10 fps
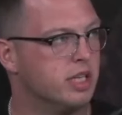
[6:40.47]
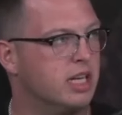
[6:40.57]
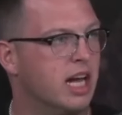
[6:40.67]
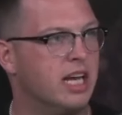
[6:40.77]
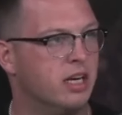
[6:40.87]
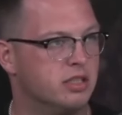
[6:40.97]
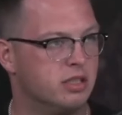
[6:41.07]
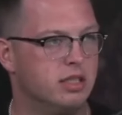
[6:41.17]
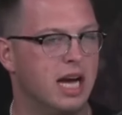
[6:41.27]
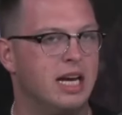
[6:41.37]
the dynamic
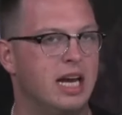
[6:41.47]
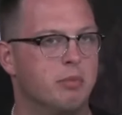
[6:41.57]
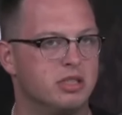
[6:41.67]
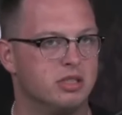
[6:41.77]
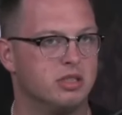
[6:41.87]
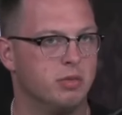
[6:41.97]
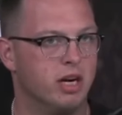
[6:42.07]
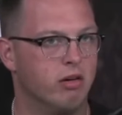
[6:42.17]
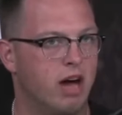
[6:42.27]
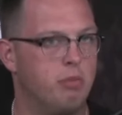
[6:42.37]
dynamicism
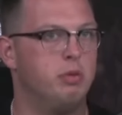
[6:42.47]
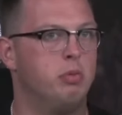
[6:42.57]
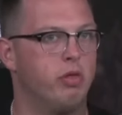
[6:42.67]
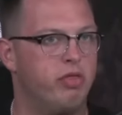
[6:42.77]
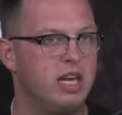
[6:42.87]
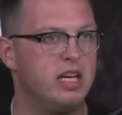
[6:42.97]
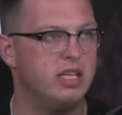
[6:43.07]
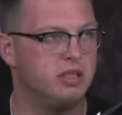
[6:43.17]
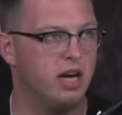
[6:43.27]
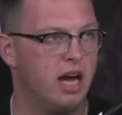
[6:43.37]
that a lot of people think
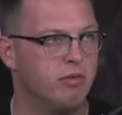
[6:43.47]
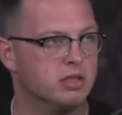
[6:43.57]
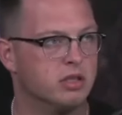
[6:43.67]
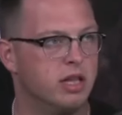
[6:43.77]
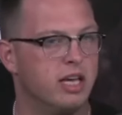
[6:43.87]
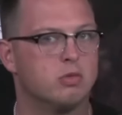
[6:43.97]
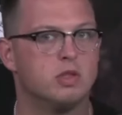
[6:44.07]
he's going to have with his legs.